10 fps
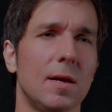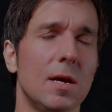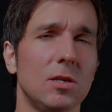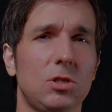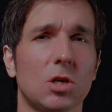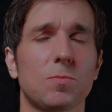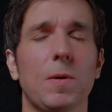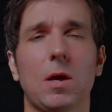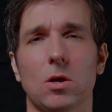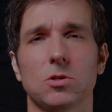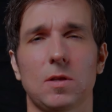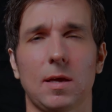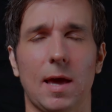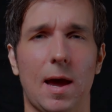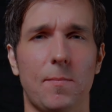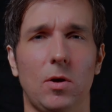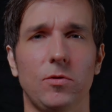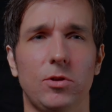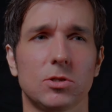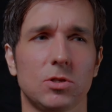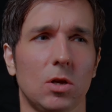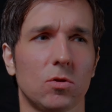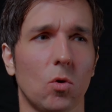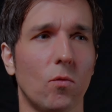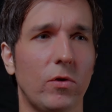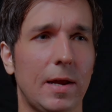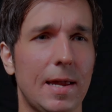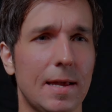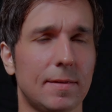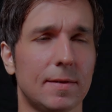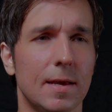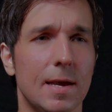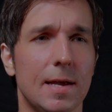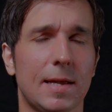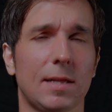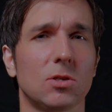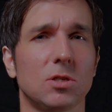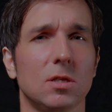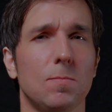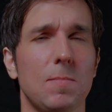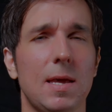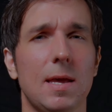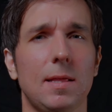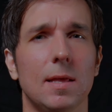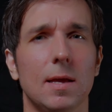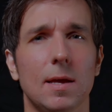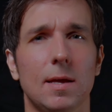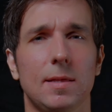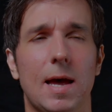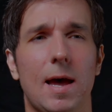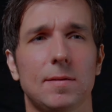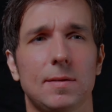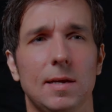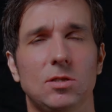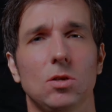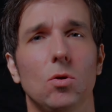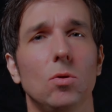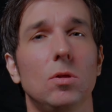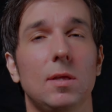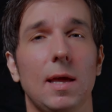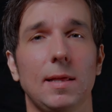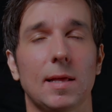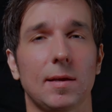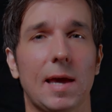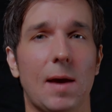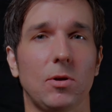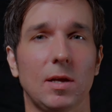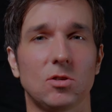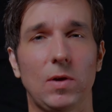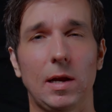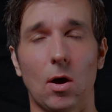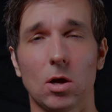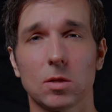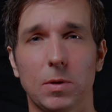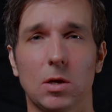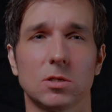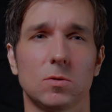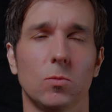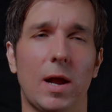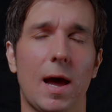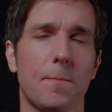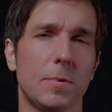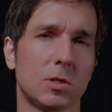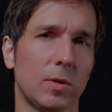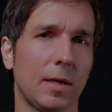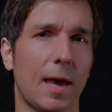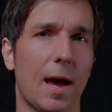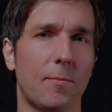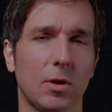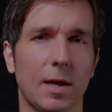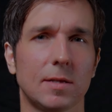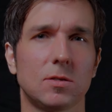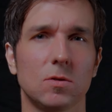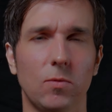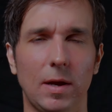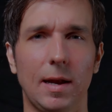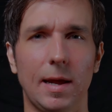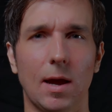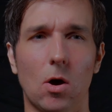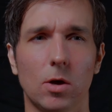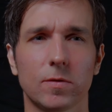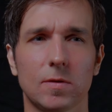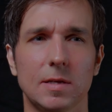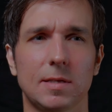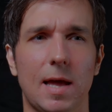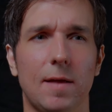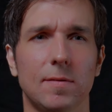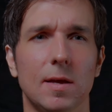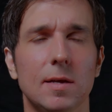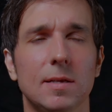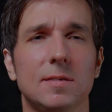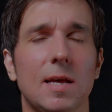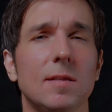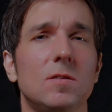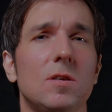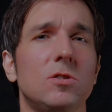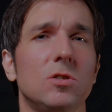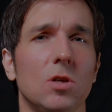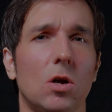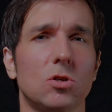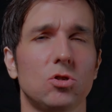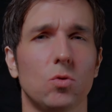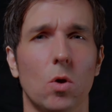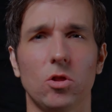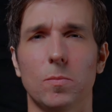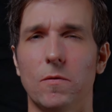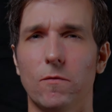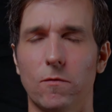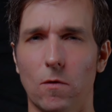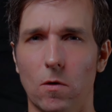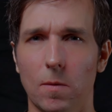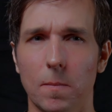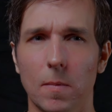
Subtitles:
just because the camera does not overheat, that doesn't mean that it's a good thing that the camera gets really hot, because what happens when the camera gets really hot is that the sensor starts to underperform.